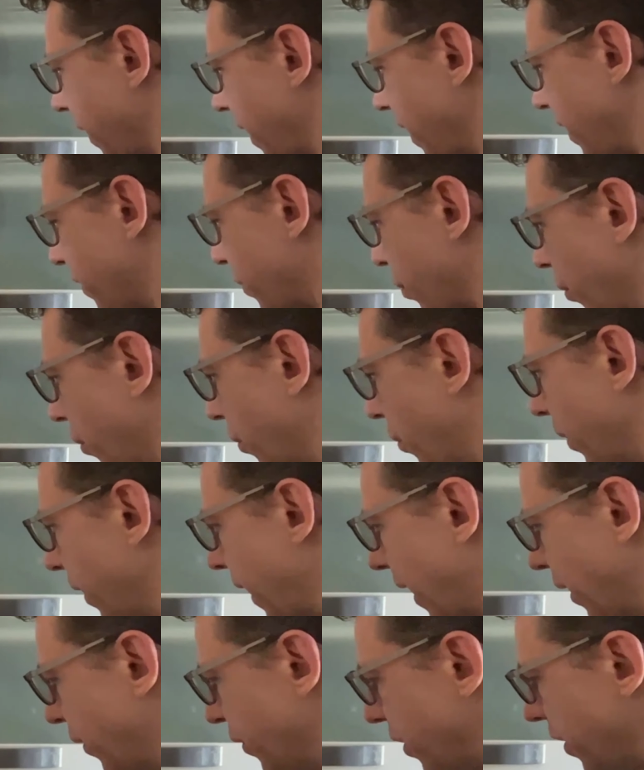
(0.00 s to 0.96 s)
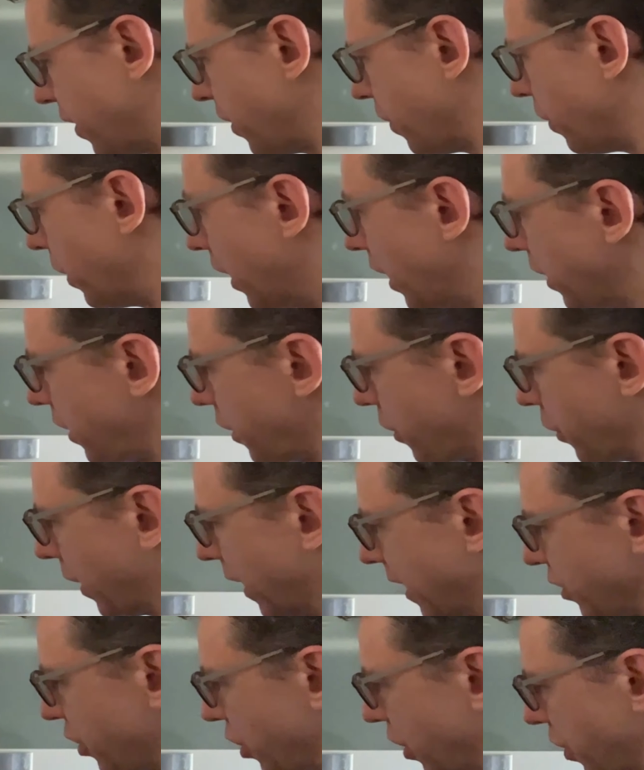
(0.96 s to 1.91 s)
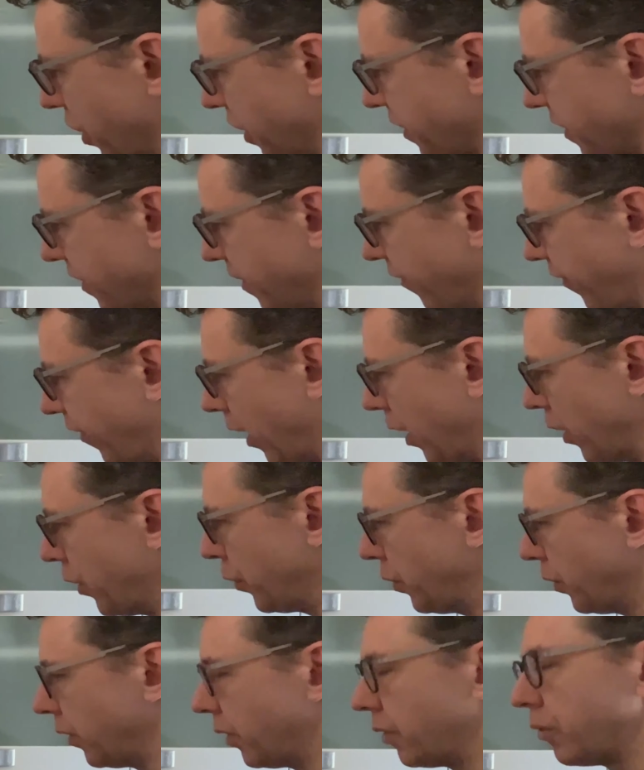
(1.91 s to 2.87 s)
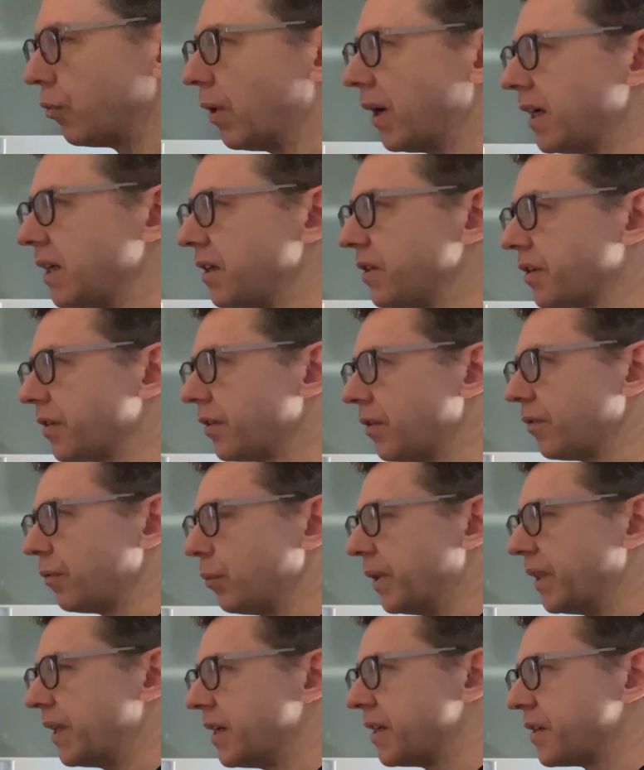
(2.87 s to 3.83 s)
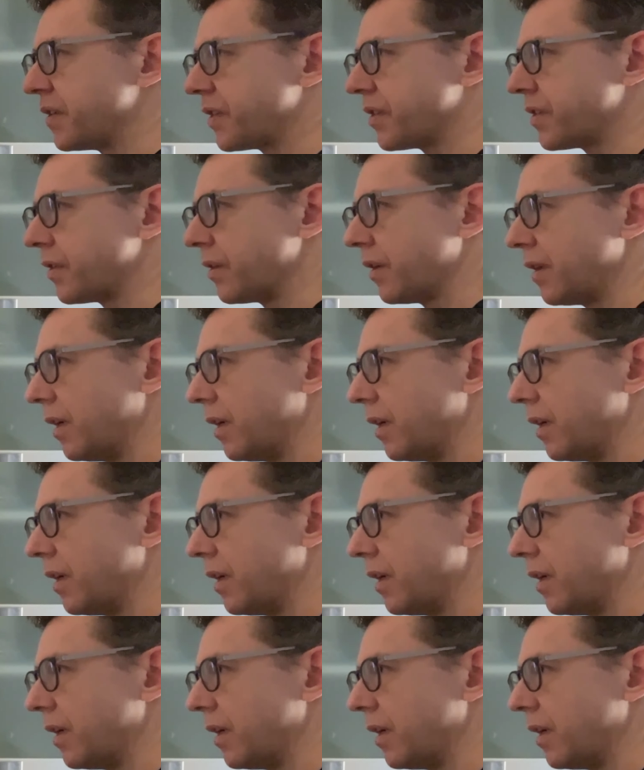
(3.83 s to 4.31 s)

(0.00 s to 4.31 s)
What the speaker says: means, well, what the hell do you do? You can actually adjust the flow rate with this.